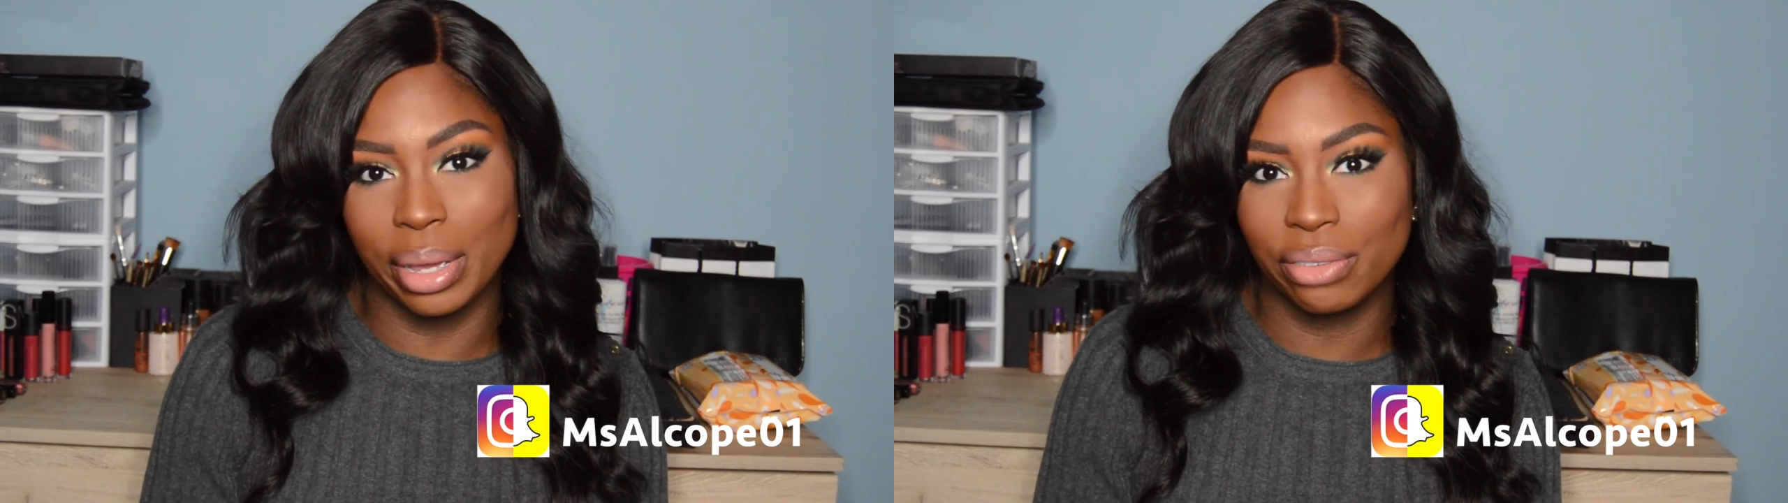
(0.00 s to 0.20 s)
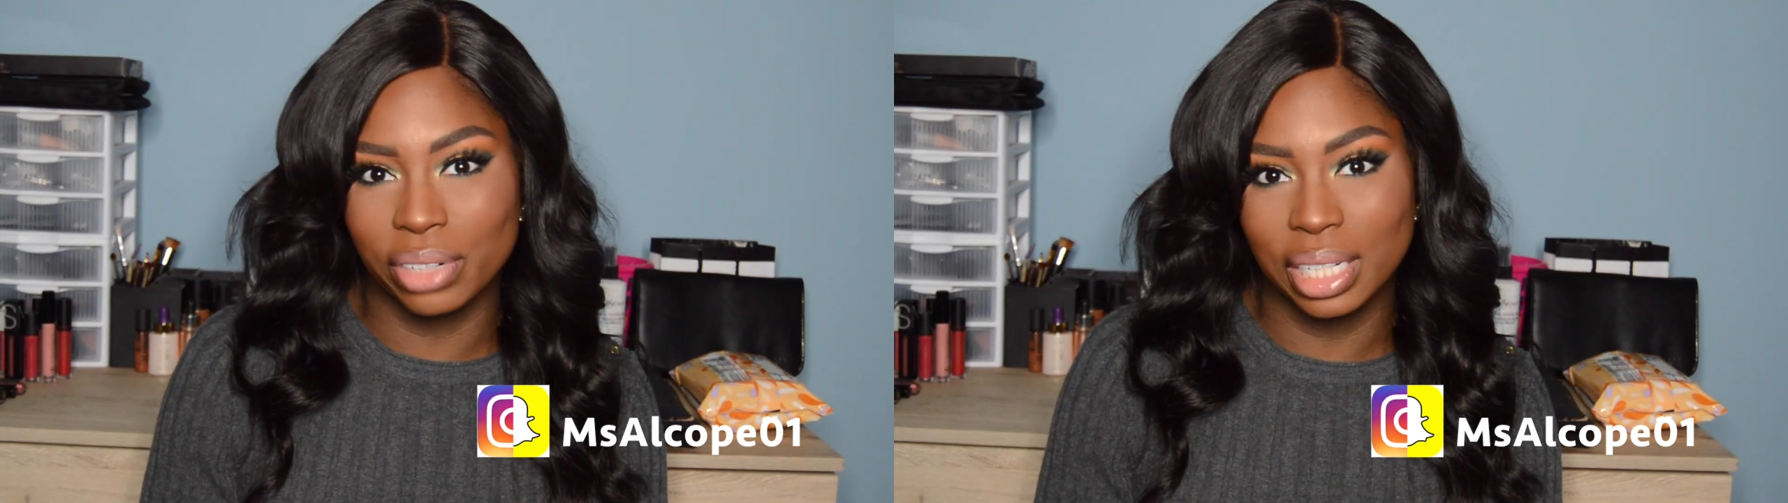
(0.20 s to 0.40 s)

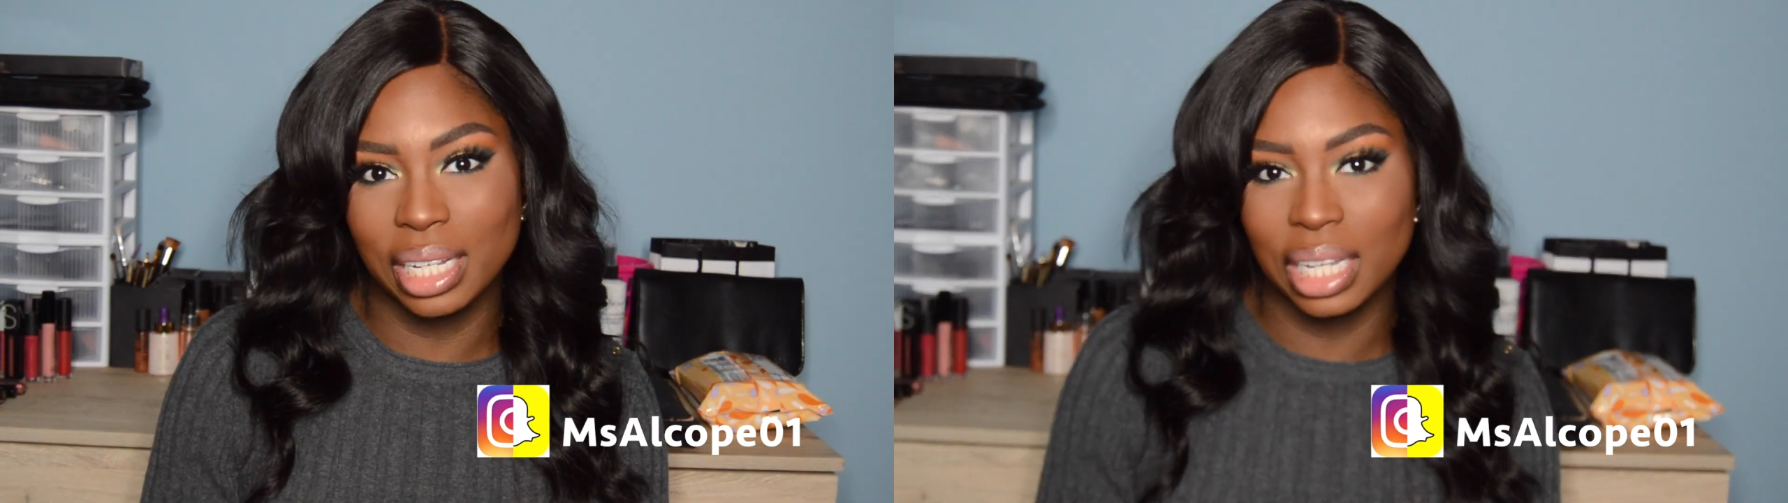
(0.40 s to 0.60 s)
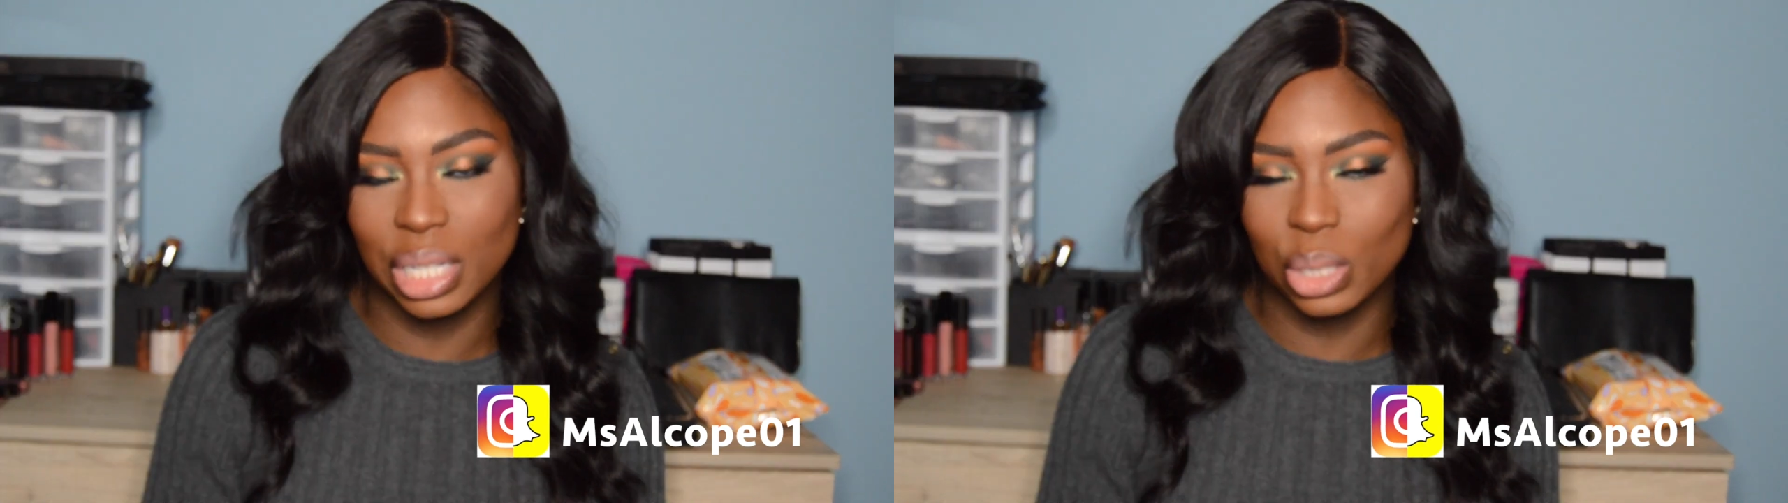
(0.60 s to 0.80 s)

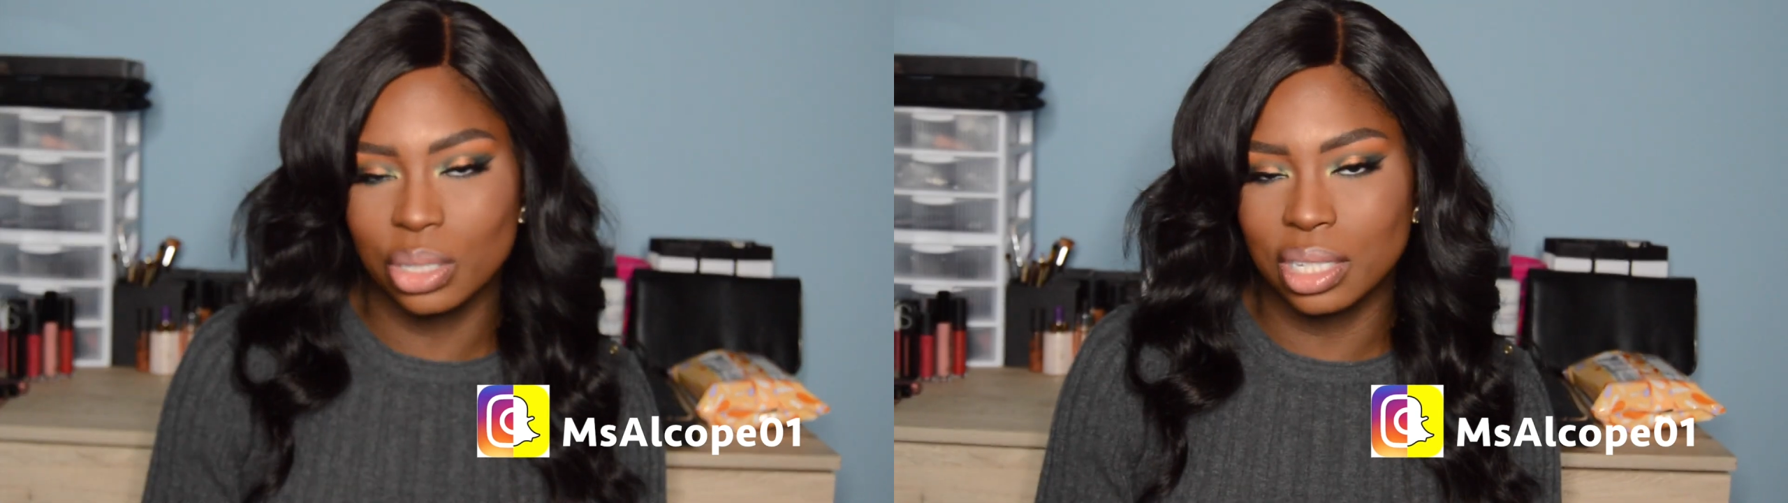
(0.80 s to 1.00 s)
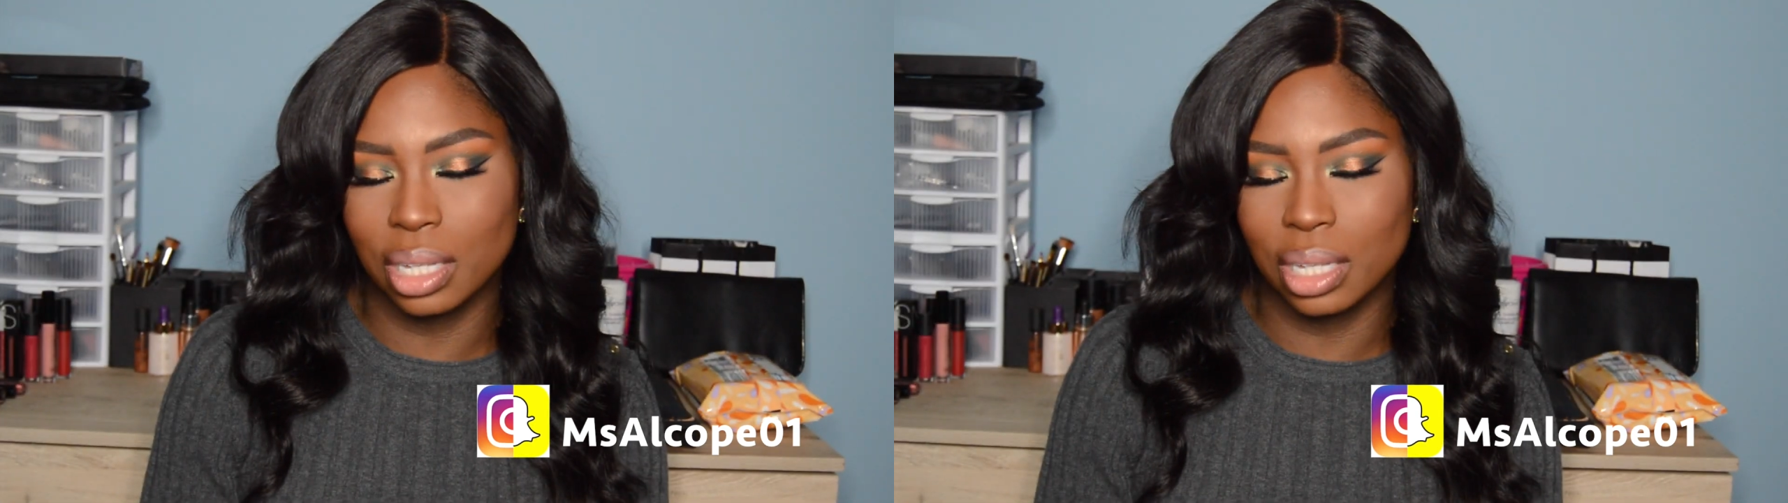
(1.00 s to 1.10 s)
Beverly Hills